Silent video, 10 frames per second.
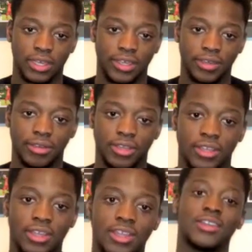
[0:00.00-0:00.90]
hear it
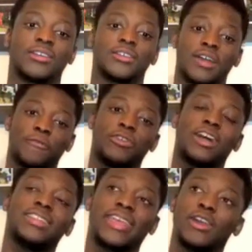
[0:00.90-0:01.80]
because I feel
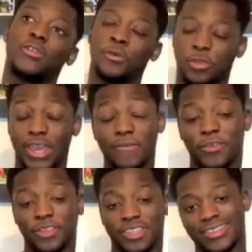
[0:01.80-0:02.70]
like they also
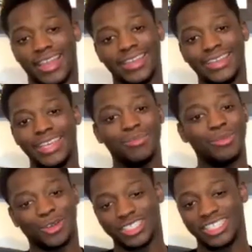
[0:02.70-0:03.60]
emphasized that in the
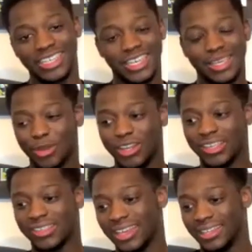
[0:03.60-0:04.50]
email because in the email
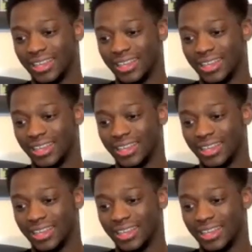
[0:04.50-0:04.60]
they said